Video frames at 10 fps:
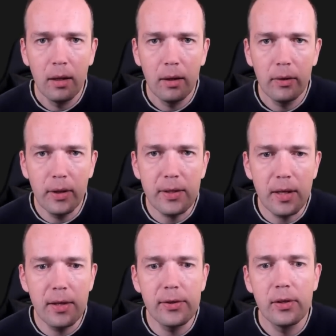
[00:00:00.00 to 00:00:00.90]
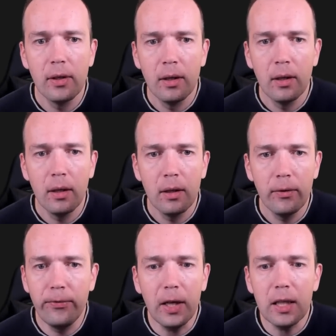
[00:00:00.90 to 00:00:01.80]
this is
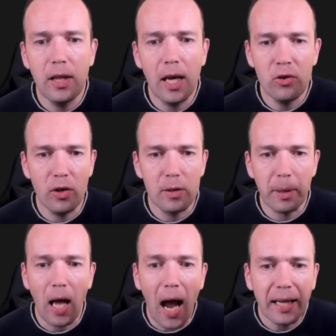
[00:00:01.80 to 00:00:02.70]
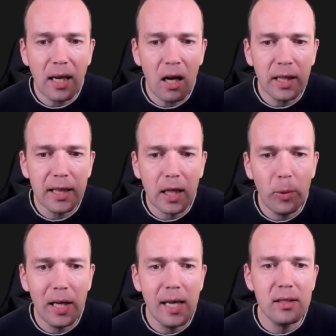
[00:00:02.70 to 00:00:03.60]
very dangerous. But I can't get the
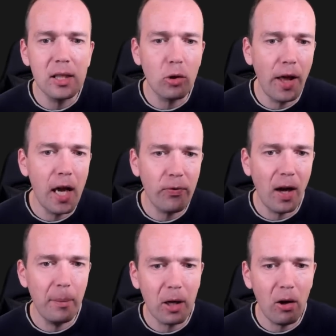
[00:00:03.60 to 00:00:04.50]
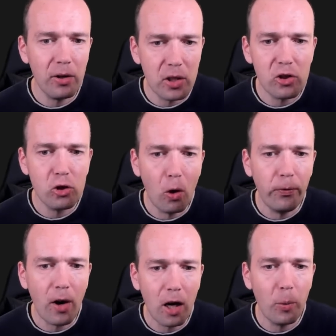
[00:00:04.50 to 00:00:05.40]
queen easily to the h file because it's so
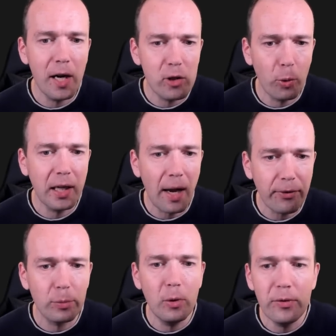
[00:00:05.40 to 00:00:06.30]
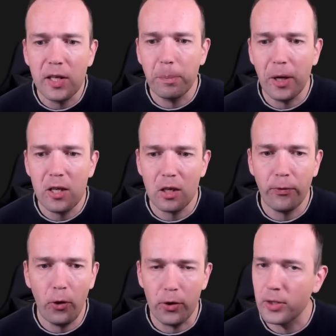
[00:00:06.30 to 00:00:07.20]
far away. So we have to remove these pieces
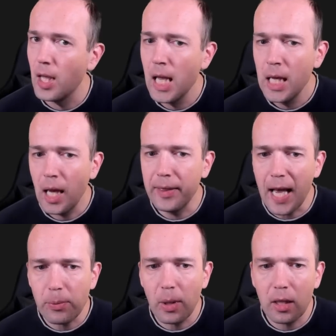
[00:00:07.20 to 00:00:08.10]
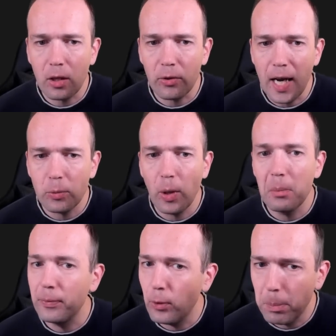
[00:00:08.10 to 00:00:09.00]
first. And that's why the correct way
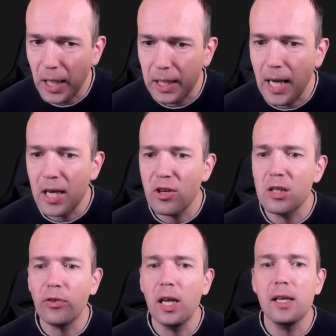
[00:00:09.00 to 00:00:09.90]
before playing knight g3